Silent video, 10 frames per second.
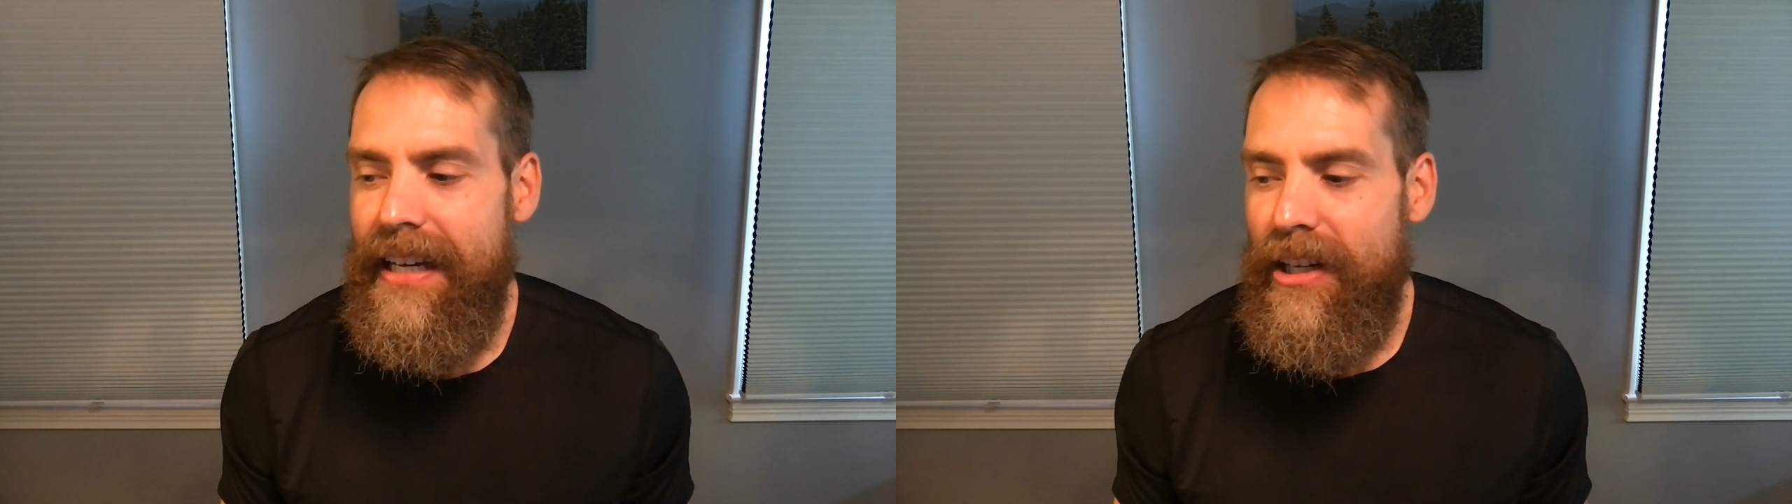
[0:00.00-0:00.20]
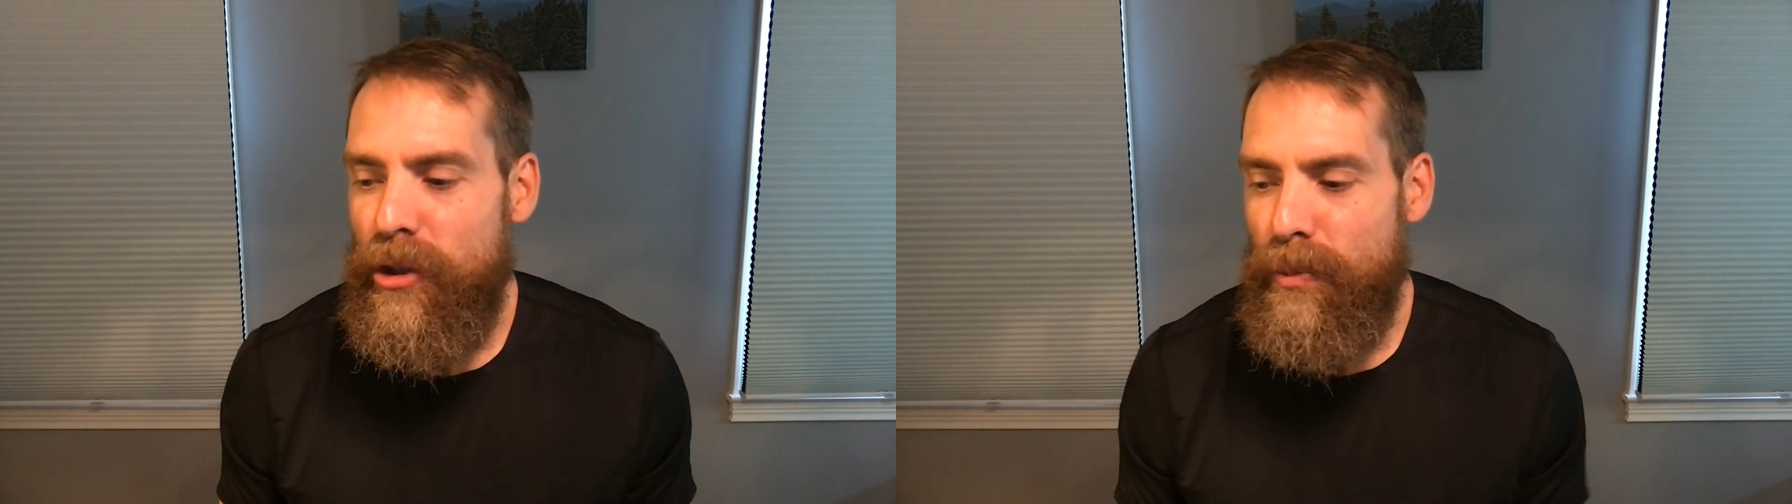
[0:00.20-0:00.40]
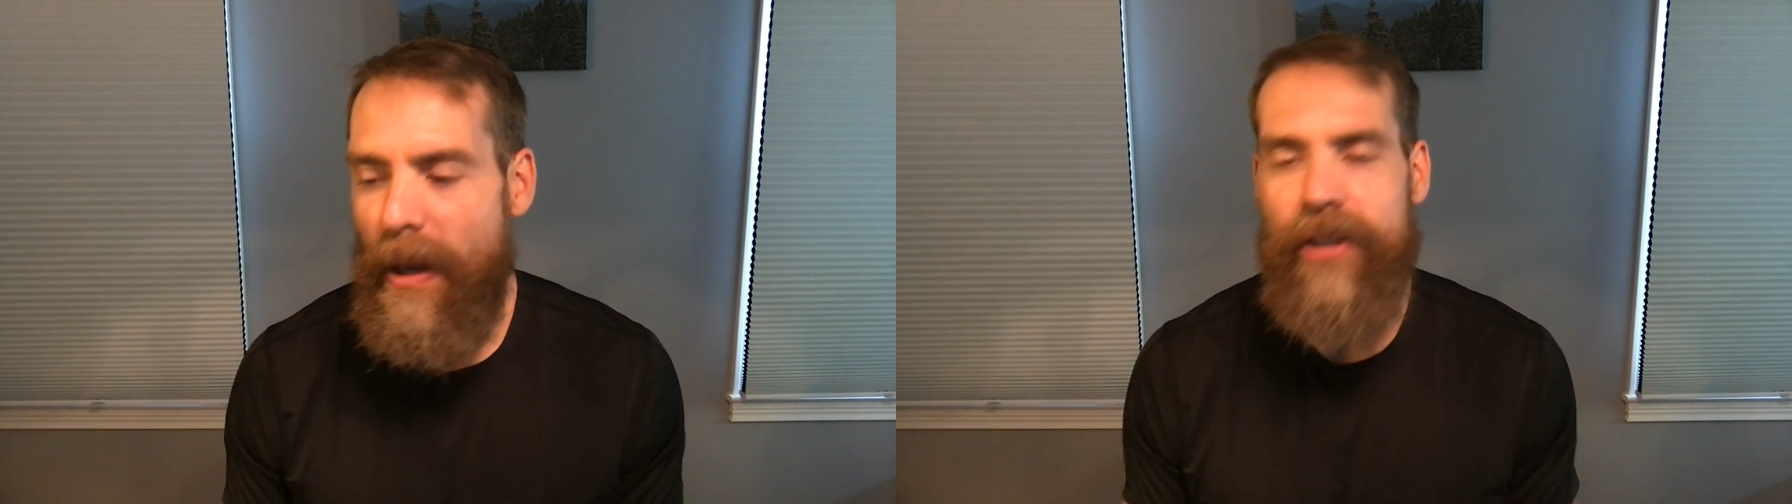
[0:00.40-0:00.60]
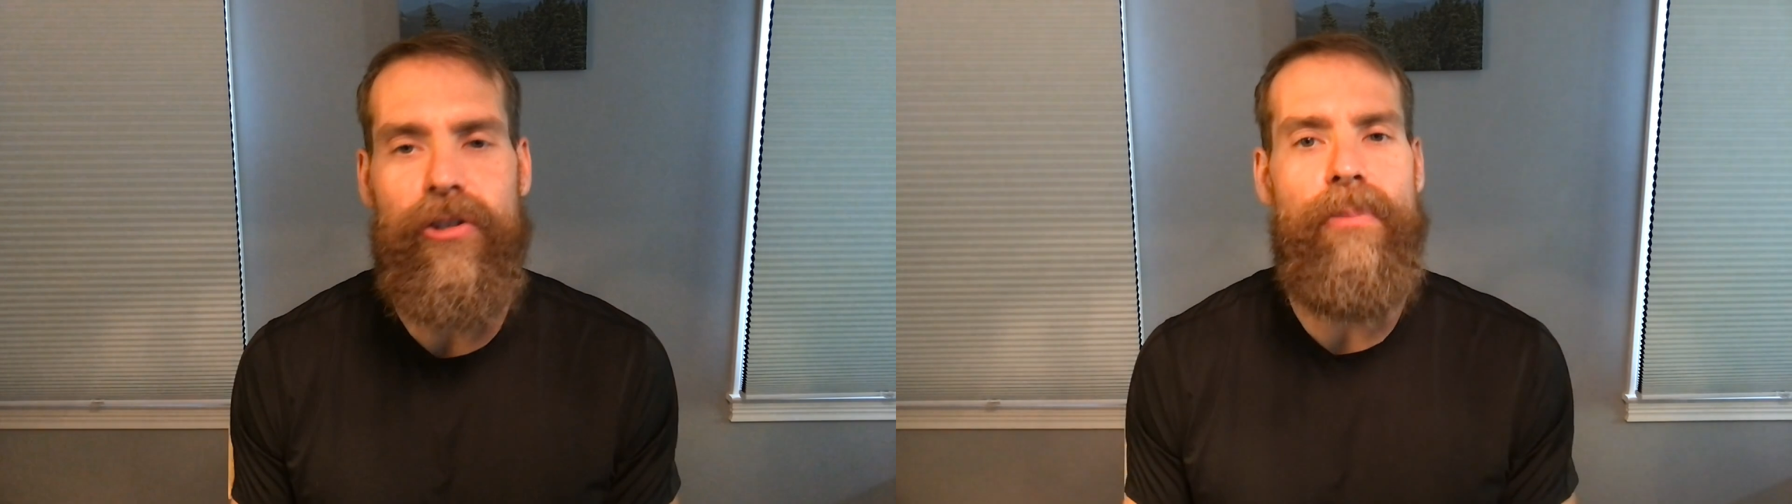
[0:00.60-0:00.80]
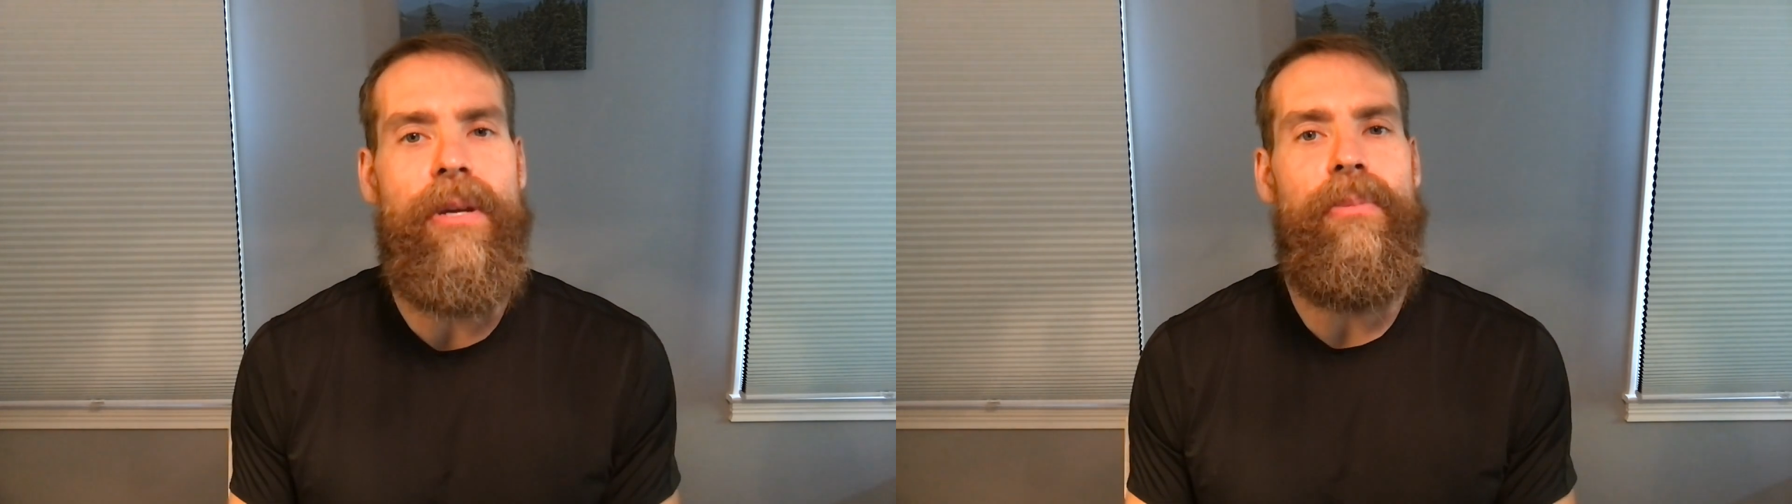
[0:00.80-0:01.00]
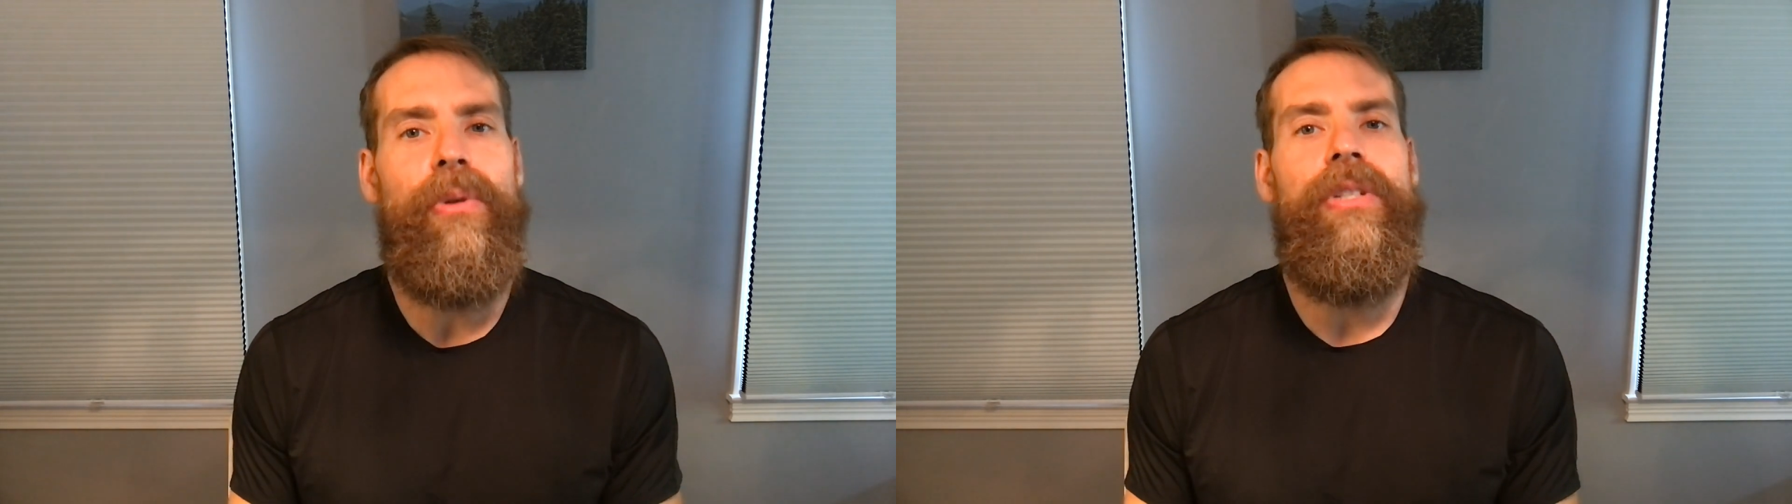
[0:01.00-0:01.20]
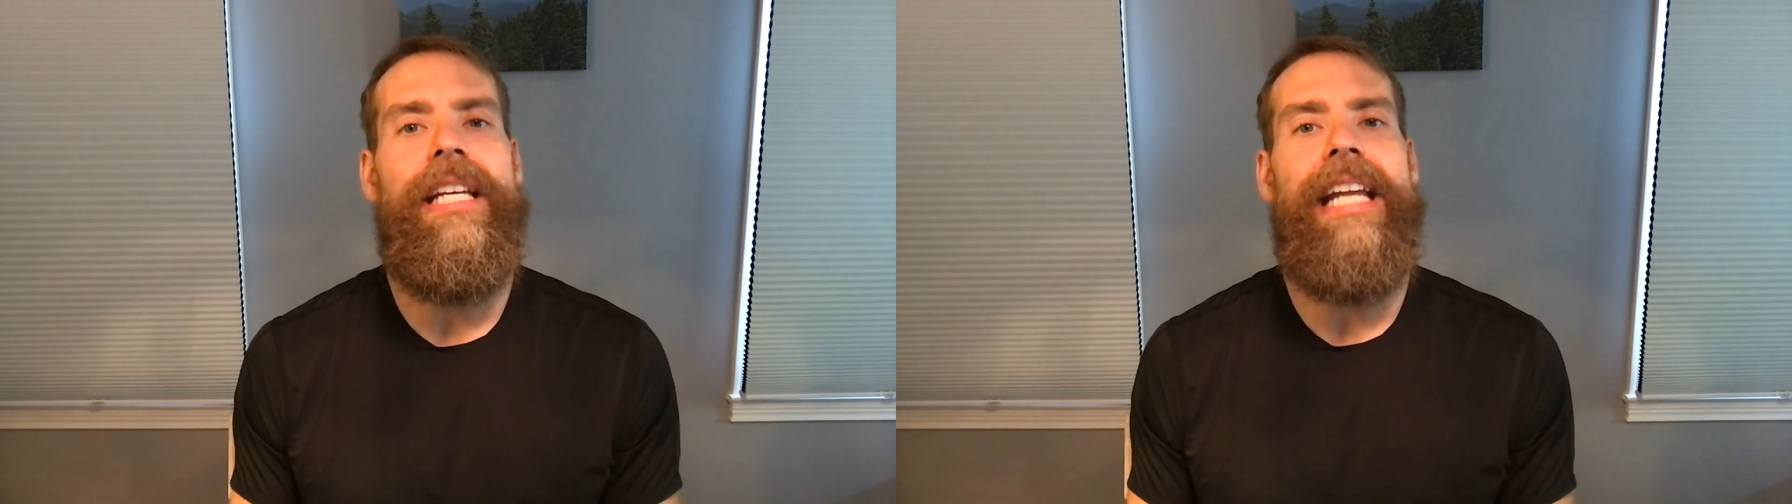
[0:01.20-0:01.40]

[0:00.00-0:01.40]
sponsoring people to get